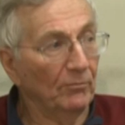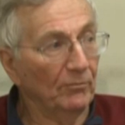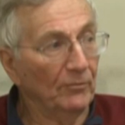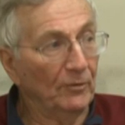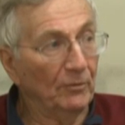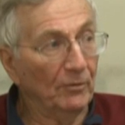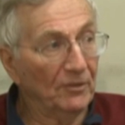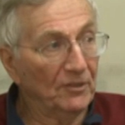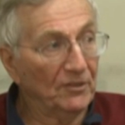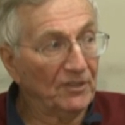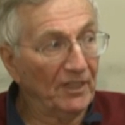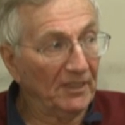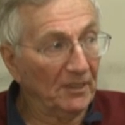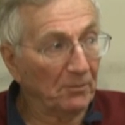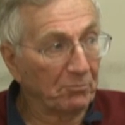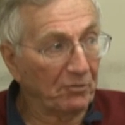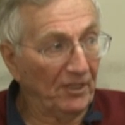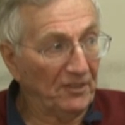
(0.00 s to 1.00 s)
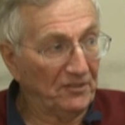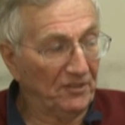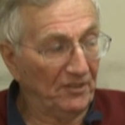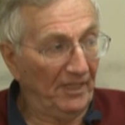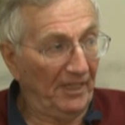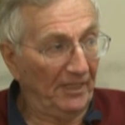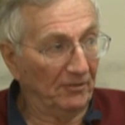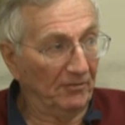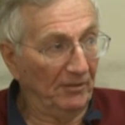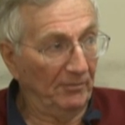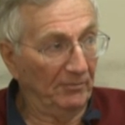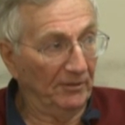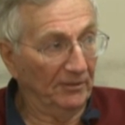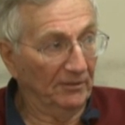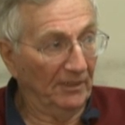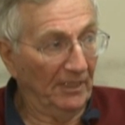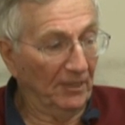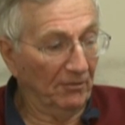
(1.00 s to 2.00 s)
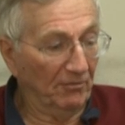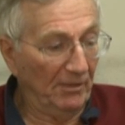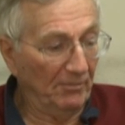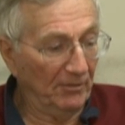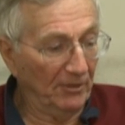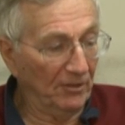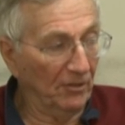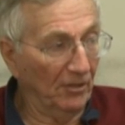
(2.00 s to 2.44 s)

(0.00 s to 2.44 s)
You understand the price of that agreement. That agreement